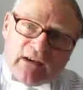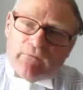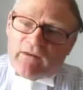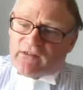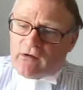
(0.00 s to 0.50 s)

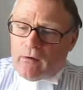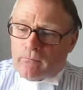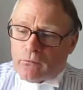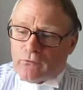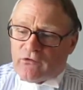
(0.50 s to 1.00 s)
give
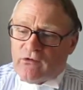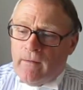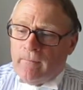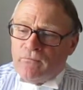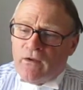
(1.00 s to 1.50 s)
examples
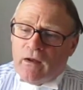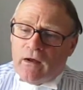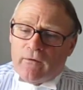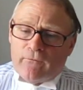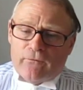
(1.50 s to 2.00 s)

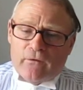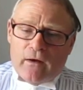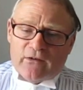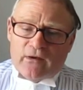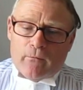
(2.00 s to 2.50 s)
of
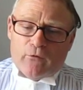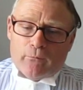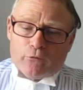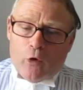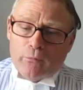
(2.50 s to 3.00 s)
some of the
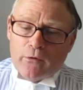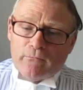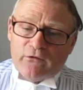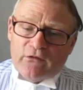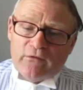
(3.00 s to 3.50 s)

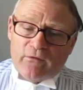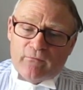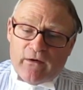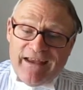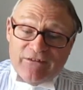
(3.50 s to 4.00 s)
problems, some
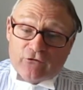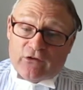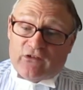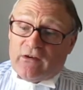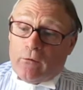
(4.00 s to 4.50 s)
very
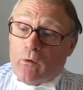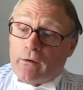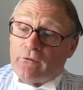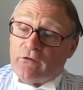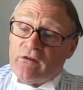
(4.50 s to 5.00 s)
interesting
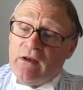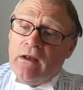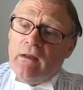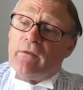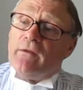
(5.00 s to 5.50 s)
ones.
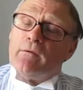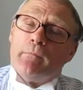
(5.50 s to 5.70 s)
Then the